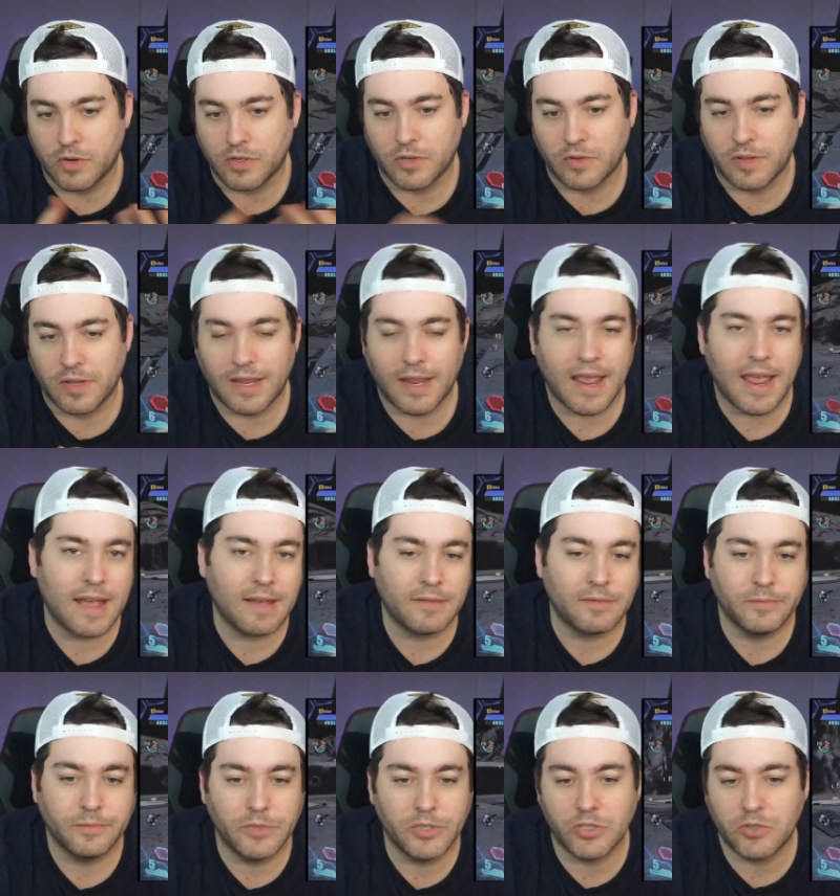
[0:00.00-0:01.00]
So they're like,
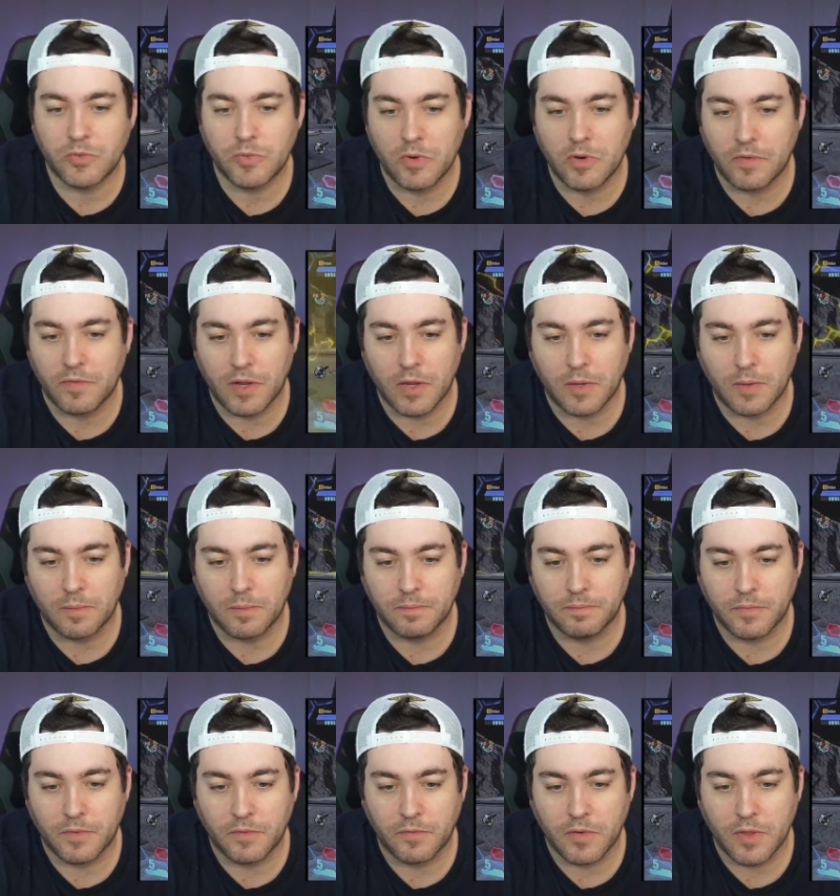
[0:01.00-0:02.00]
yeah, we just won't develop
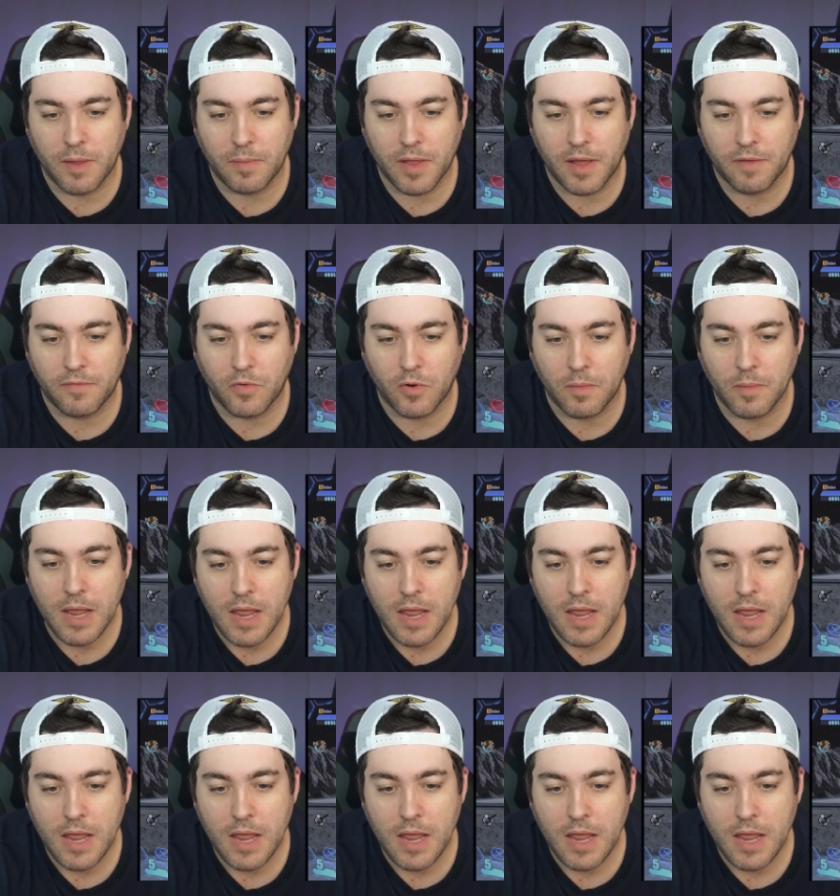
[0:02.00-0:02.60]
for that platform.